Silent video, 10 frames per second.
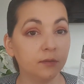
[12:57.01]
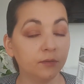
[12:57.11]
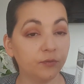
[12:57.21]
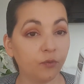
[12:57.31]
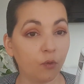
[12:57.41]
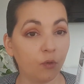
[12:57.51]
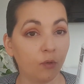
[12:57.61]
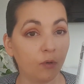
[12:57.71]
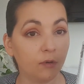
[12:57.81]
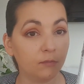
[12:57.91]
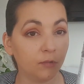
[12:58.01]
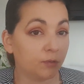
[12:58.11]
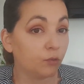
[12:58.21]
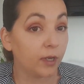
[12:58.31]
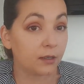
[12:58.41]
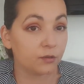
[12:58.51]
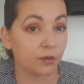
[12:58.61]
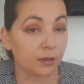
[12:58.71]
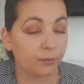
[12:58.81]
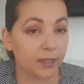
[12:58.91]
for what we are
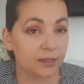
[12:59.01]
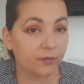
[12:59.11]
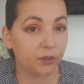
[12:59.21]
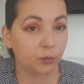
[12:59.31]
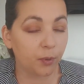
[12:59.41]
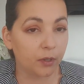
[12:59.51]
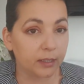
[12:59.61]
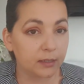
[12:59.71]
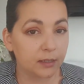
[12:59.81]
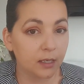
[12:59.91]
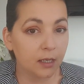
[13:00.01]
doing, passive hydroponics.